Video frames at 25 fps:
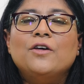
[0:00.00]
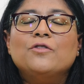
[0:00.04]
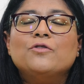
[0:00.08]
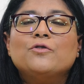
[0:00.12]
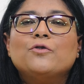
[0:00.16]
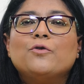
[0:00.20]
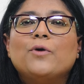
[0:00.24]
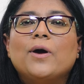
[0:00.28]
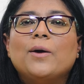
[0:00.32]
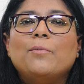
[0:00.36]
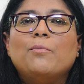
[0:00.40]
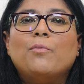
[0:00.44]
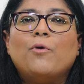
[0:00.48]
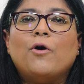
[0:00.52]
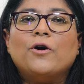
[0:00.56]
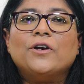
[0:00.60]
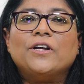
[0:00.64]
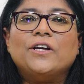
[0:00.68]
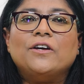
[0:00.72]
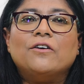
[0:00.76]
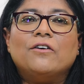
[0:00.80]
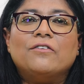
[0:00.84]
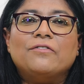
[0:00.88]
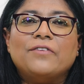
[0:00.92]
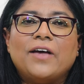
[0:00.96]
through a
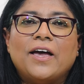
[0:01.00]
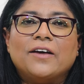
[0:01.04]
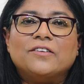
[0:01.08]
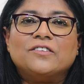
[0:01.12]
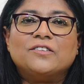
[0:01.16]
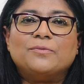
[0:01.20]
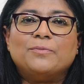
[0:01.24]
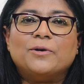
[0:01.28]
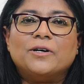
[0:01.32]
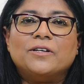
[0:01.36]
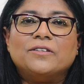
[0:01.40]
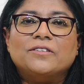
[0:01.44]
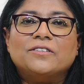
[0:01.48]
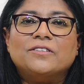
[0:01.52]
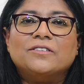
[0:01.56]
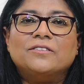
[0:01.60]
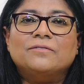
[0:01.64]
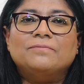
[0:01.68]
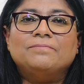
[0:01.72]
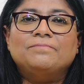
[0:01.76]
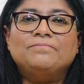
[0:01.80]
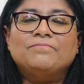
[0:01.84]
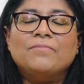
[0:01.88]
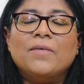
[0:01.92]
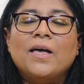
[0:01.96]
body of experts.
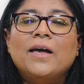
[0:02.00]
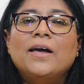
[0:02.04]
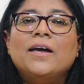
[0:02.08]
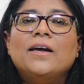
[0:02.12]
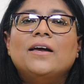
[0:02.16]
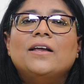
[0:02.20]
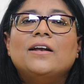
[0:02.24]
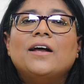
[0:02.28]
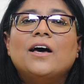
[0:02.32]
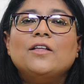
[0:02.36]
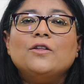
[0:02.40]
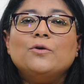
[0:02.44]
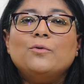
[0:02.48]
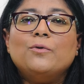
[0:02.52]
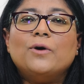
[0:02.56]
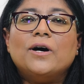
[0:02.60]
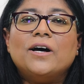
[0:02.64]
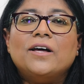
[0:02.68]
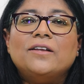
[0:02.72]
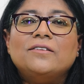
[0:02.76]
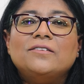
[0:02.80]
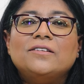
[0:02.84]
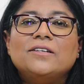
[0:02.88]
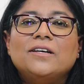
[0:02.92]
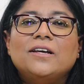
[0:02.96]
In other
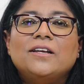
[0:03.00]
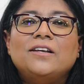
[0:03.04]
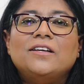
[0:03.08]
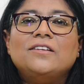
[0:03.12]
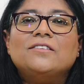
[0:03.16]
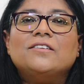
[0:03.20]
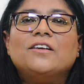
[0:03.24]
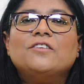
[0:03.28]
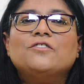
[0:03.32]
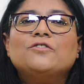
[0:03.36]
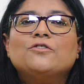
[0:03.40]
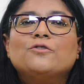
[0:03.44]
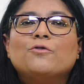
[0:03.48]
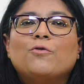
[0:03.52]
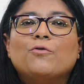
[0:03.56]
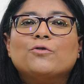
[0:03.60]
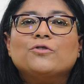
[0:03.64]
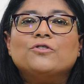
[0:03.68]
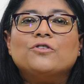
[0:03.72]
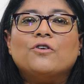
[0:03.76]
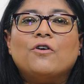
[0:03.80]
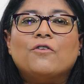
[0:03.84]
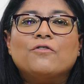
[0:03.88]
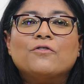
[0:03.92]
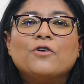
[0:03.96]
words, it is a
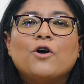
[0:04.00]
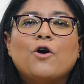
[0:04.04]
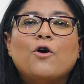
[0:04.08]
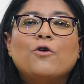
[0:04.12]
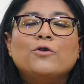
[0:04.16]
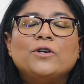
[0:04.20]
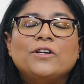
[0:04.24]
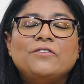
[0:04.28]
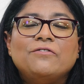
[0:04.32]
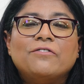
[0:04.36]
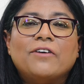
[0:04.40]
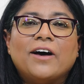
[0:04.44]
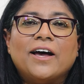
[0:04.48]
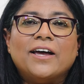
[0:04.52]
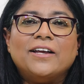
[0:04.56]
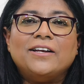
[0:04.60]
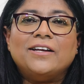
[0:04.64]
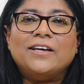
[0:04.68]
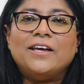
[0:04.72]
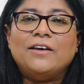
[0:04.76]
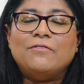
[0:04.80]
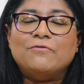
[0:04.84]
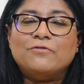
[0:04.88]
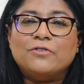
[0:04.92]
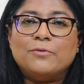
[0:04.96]
source of codified
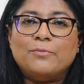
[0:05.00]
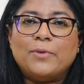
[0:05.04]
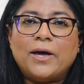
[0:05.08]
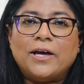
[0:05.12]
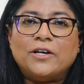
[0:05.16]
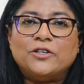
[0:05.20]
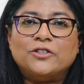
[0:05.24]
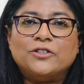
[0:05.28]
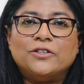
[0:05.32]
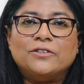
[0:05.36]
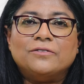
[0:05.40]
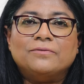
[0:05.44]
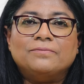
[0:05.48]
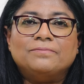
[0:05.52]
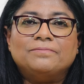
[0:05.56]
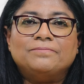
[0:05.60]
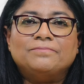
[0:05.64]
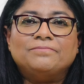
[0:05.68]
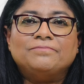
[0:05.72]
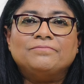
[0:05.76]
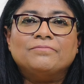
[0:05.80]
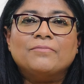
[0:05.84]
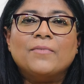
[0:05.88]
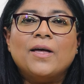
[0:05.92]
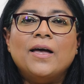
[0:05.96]
information.
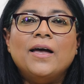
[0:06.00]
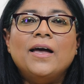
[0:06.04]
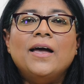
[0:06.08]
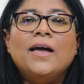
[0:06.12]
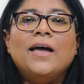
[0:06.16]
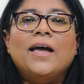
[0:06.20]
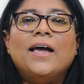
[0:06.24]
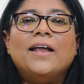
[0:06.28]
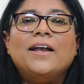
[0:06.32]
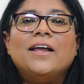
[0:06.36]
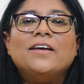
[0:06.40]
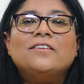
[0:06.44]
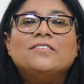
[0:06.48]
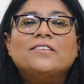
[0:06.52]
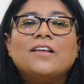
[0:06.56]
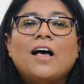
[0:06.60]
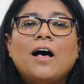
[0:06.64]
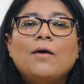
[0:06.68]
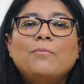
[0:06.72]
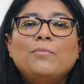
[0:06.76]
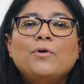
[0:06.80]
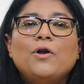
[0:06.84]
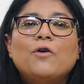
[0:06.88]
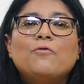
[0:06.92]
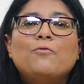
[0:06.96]
An
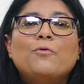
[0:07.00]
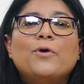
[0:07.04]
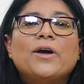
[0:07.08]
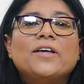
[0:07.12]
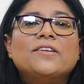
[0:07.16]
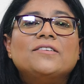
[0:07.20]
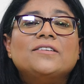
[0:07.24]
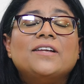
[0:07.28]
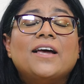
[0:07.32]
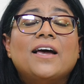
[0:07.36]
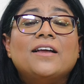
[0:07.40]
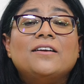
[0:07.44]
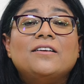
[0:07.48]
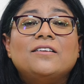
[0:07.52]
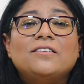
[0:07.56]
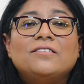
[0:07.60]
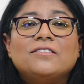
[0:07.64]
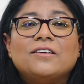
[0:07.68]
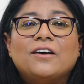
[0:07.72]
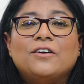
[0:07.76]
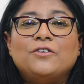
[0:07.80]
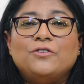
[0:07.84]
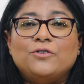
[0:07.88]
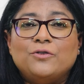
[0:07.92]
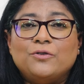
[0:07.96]
example of where standards
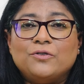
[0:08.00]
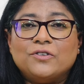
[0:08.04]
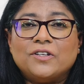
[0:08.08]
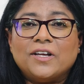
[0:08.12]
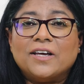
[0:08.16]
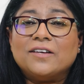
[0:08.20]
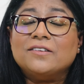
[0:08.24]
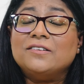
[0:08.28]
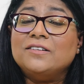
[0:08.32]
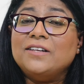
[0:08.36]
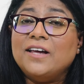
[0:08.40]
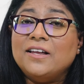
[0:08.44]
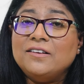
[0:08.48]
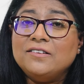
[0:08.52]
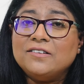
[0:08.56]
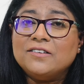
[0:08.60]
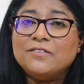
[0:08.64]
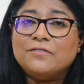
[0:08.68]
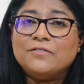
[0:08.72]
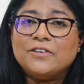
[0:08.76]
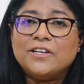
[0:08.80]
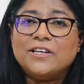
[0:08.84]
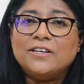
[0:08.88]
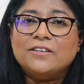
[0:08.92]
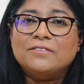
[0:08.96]
are used
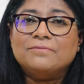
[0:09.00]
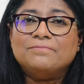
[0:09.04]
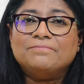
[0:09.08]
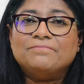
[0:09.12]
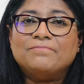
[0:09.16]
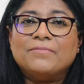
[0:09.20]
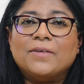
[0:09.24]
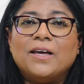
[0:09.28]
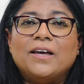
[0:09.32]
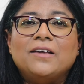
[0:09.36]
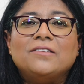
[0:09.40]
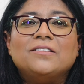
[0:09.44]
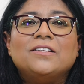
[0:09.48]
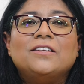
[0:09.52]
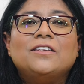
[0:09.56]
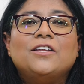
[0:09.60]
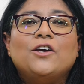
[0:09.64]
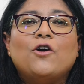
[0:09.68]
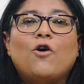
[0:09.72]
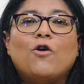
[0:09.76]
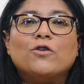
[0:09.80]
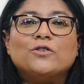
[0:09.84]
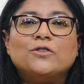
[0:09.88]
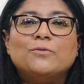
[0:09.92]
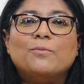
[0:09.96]
extensively is in
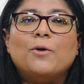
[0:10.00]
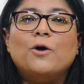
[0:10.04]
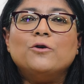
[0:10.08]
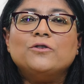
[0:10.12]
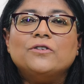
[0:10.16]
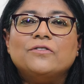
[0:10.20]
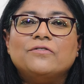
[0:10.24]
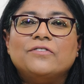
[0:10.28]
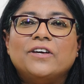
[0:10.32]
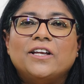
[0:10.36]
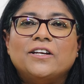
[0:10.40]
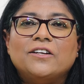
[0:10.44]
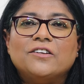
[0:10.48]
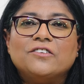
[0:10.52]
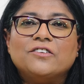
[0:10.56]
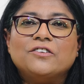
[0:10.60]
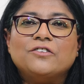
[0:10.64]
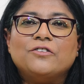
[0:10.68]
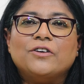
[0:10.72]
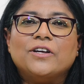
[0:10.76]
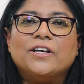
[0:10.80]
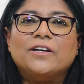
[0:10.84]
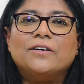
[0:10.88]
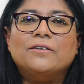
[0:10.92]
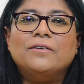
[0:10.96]
the automotive
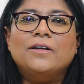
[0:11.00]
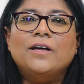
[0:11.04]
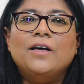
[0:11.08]
industry,